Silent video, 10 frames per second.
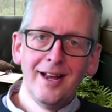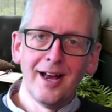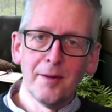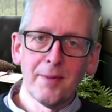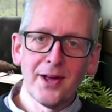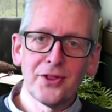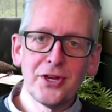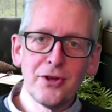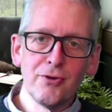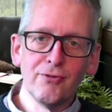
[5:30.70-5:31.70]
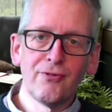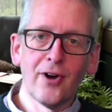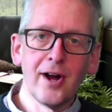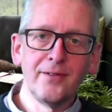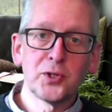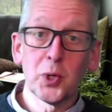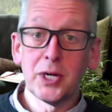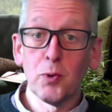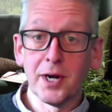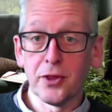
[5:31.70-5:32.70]
Matthew 5,
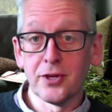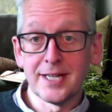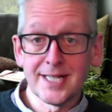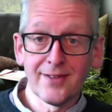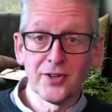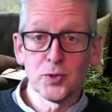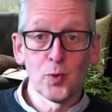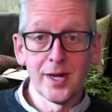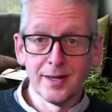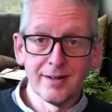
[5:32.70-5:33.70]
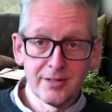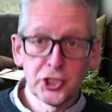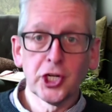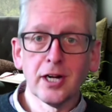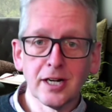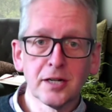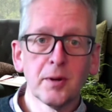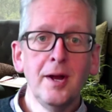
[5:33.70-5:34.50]
21 to 37 as one chunk,